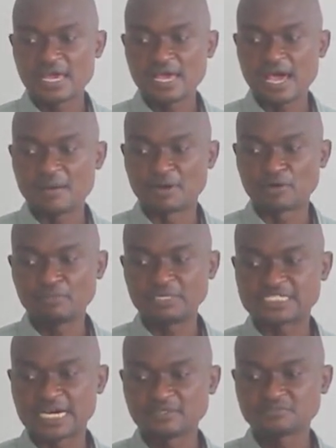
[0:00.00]
A
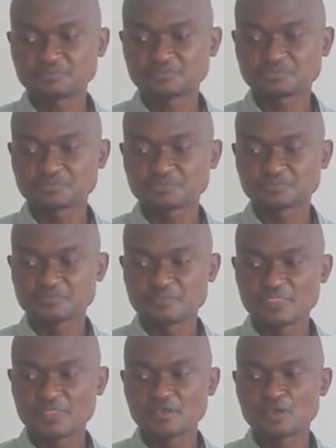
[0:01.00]
manometer
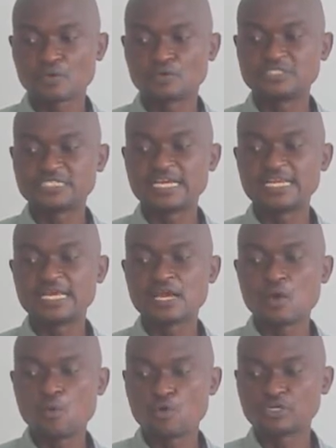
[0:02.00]

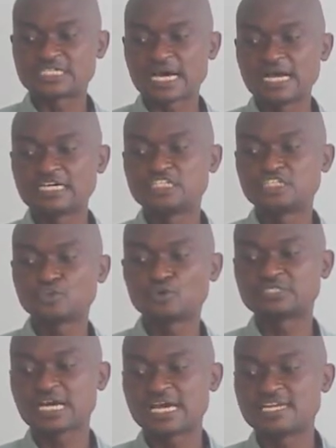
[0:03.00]
containing water
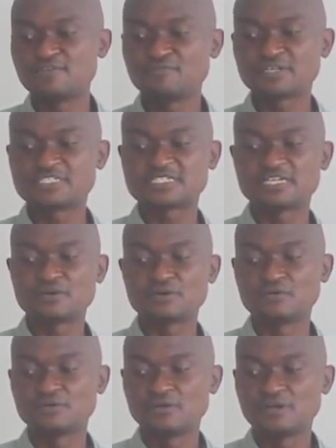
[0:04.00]
shows a difference
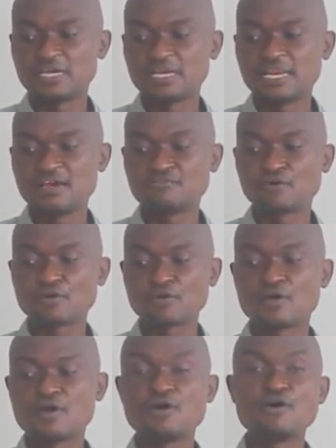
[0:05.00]
in level
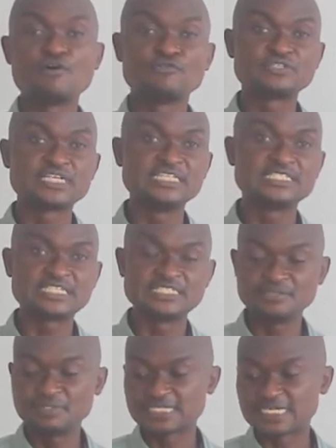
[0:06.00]
of 10
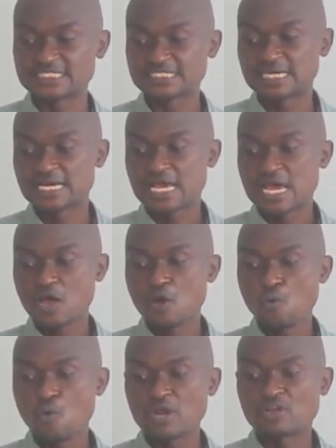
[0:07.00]
centimeters
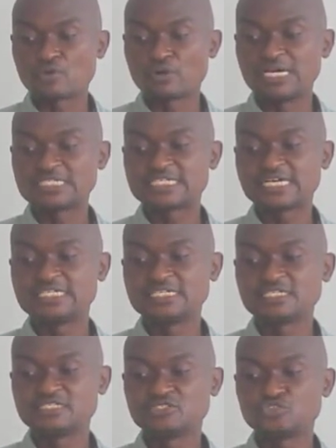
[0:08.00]
when
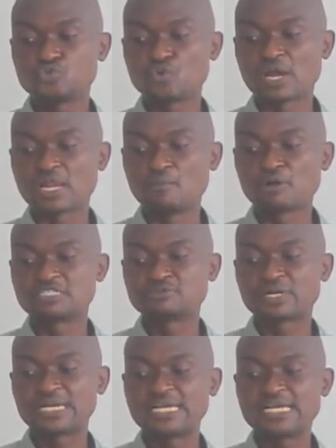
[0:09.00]
connected to a
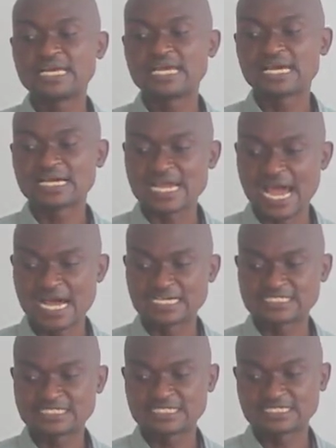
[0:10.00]
laboratory
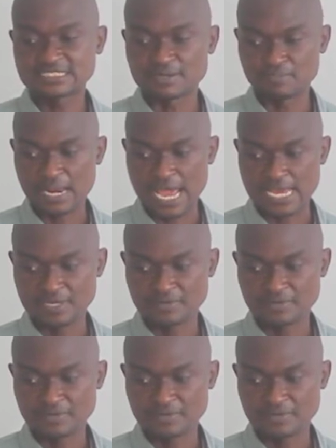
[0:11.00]
gas supply.